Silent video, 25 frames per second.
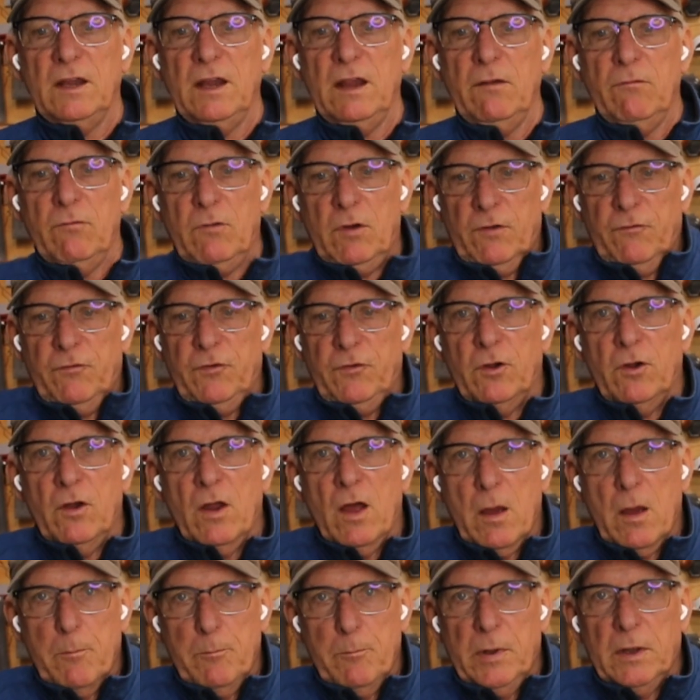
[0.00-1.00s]
even if you're
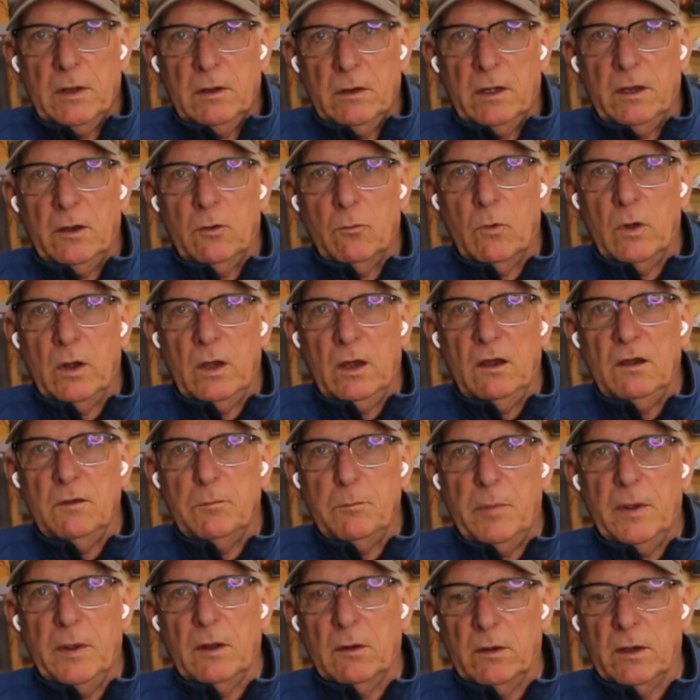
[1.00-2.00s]
not building what
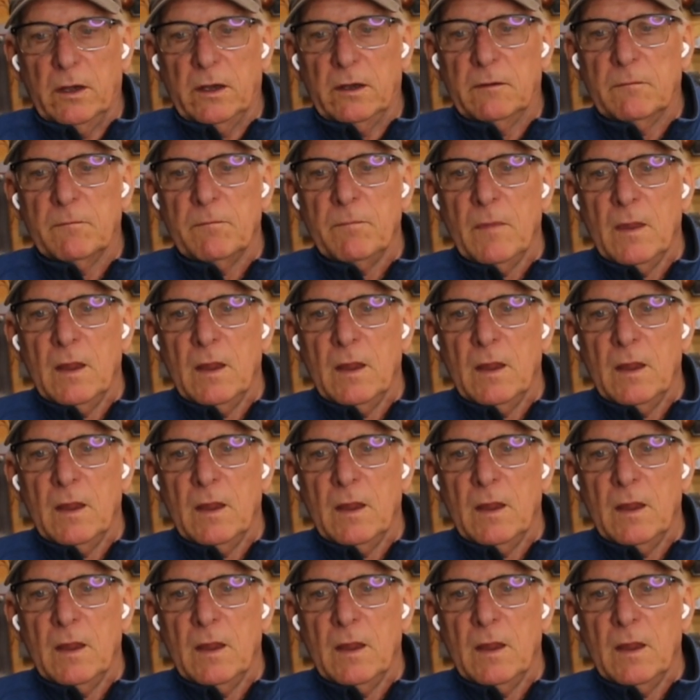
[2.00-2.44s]
he's building.